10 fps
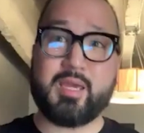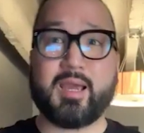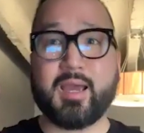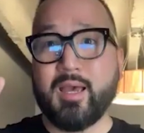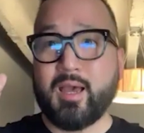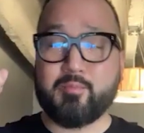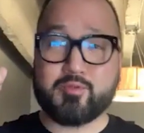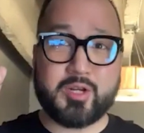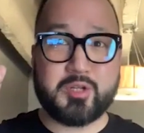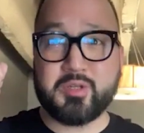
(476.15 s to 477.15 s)
I, I'm
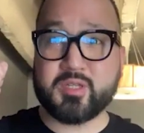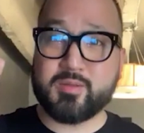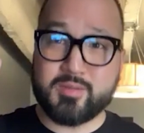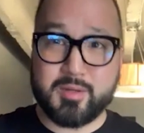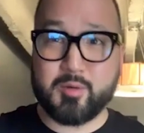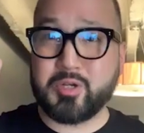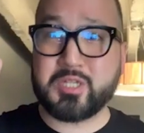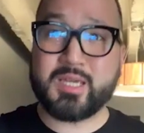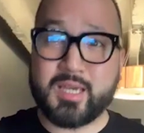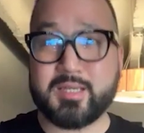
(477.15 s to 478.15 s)
trying to do this, you know, reach
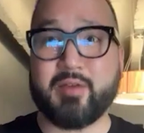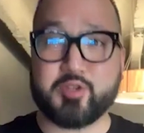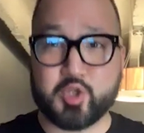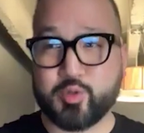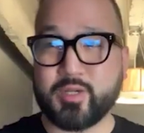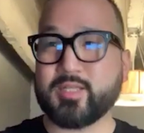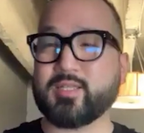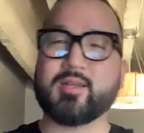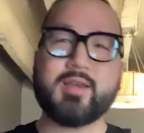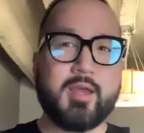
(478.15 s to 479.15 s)
kids off the streets,
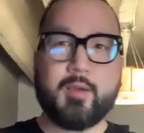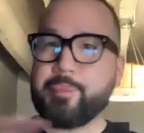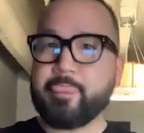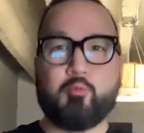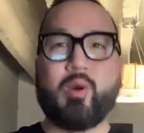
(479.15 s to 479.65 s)
and went